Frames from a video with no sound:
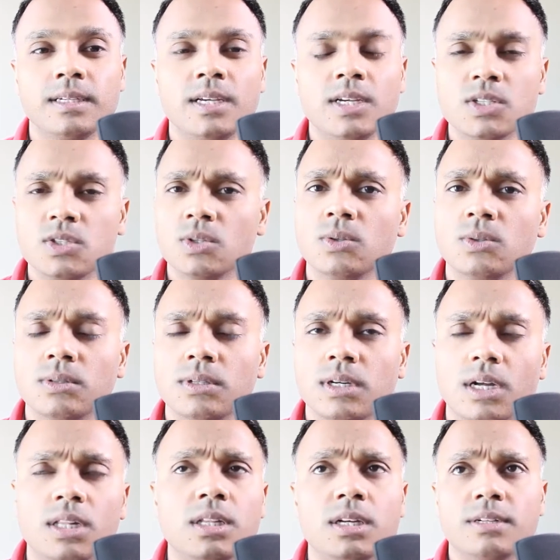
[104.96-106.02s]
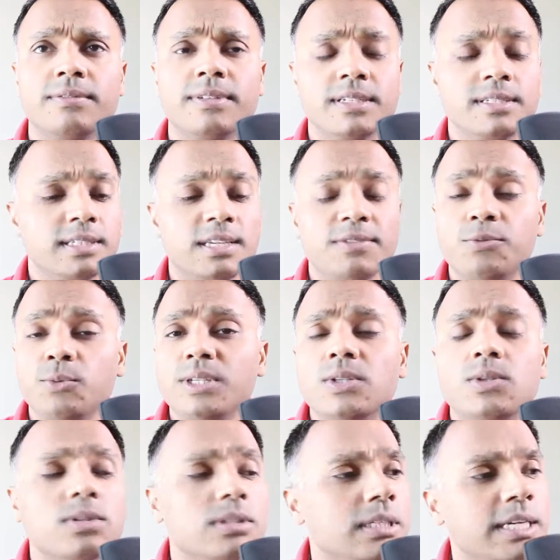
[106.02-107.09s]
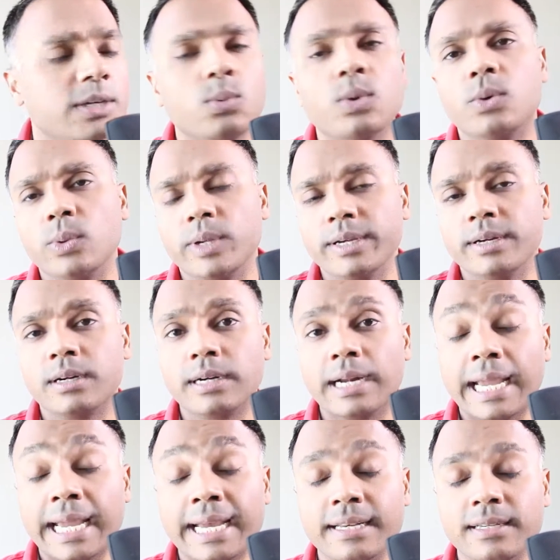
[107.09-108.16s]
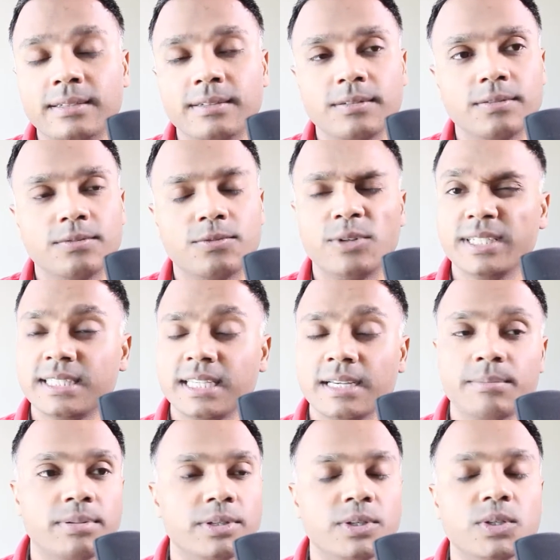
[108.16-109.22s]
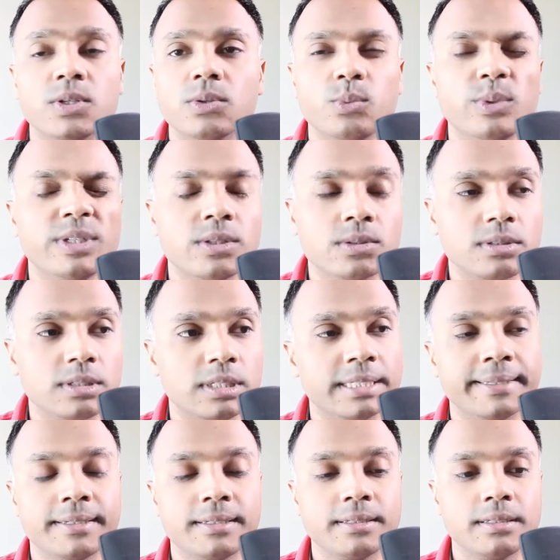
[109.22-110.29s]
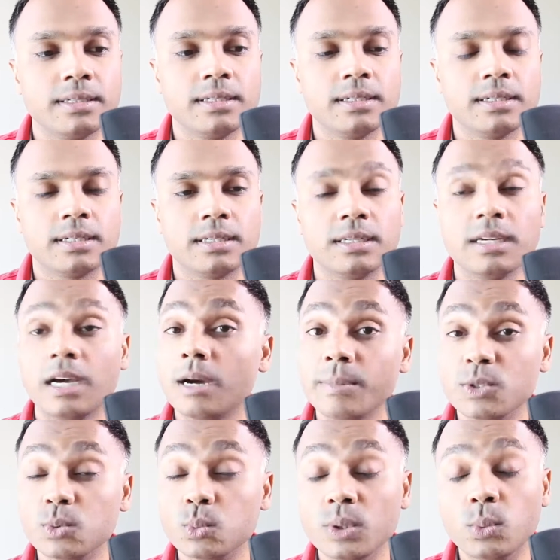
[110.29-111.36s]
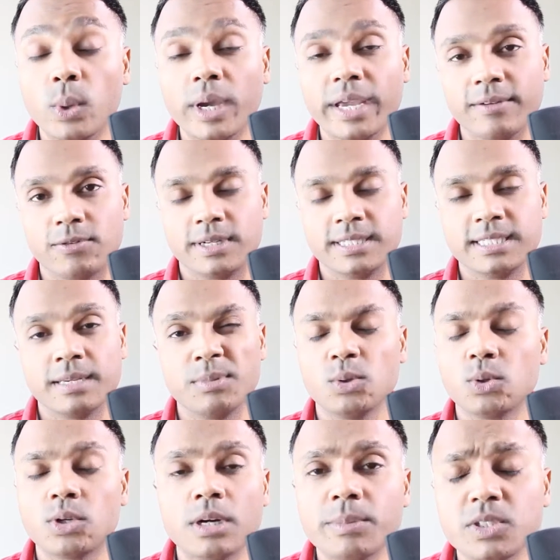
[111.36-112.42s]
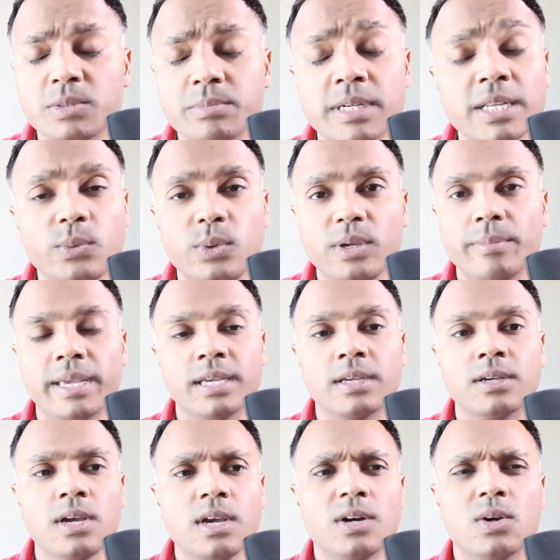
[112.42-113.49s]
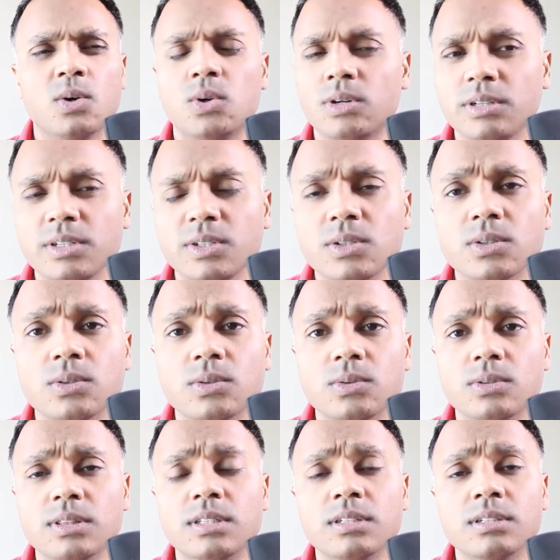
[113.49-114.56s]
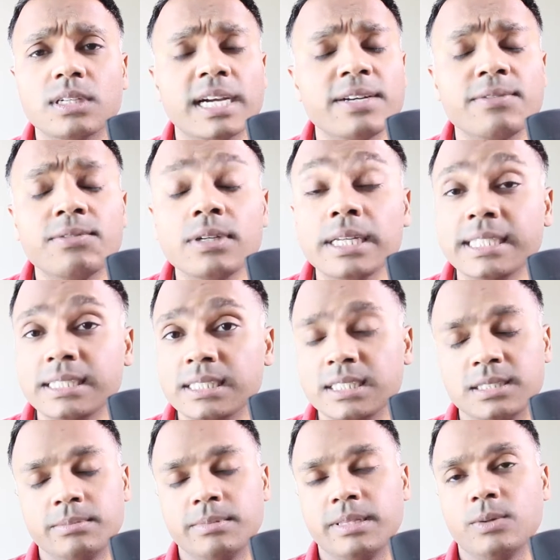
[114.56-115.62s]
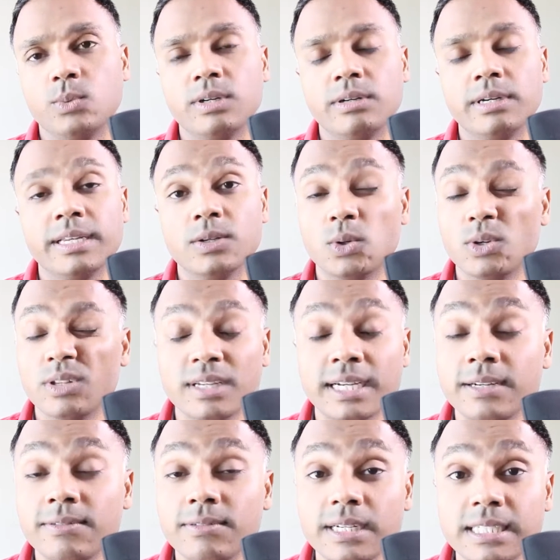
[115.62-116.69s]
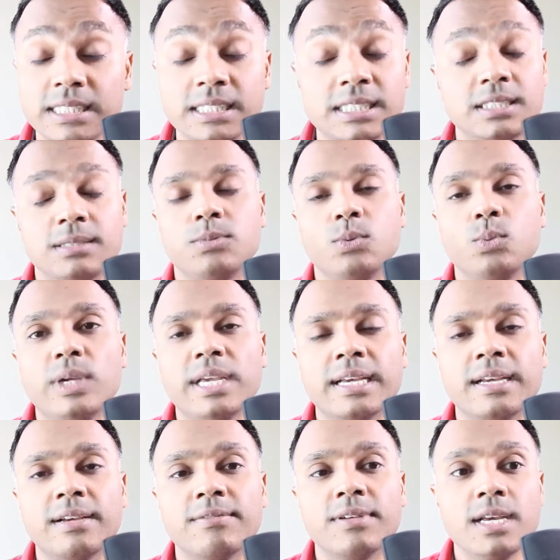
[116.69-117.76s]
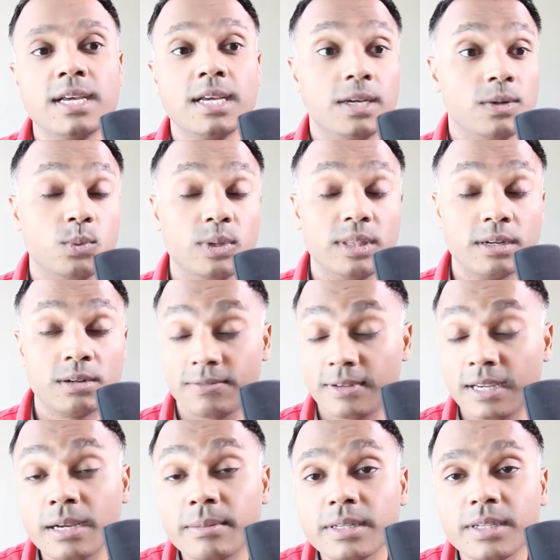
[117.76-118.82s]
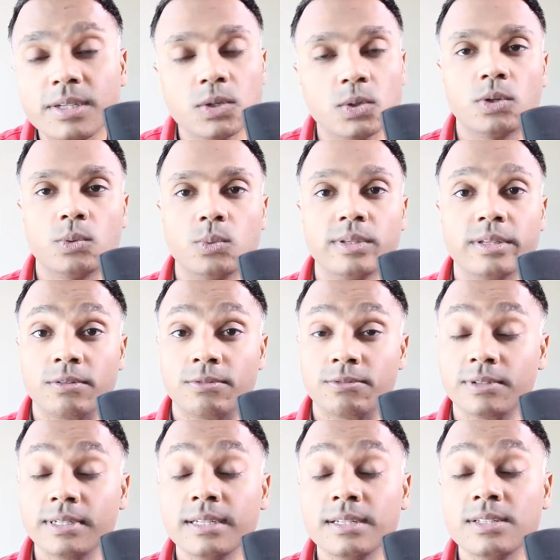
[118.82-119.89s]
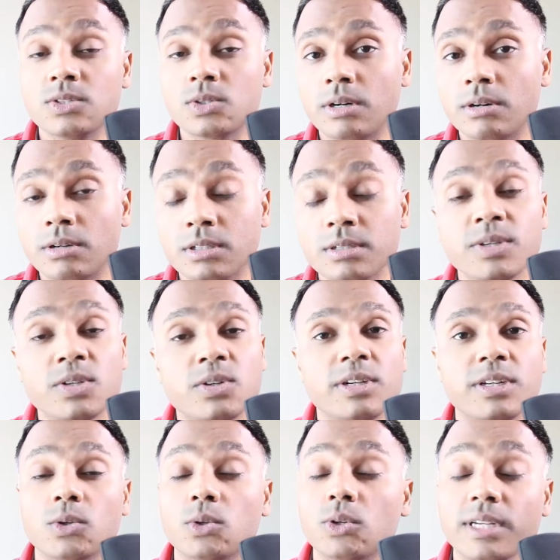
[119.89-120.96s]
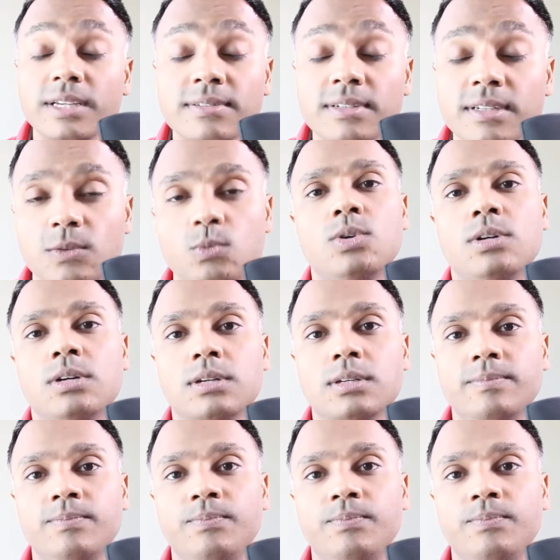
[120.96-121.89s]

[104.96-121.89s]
So a lot of us, if we don't like where we are at, for example, we don't like how much we weigh, for example, or how much money we make, or, the kind of relationship that we're in, or the kind of relationship we have with our family or with our friends or our community or even at work.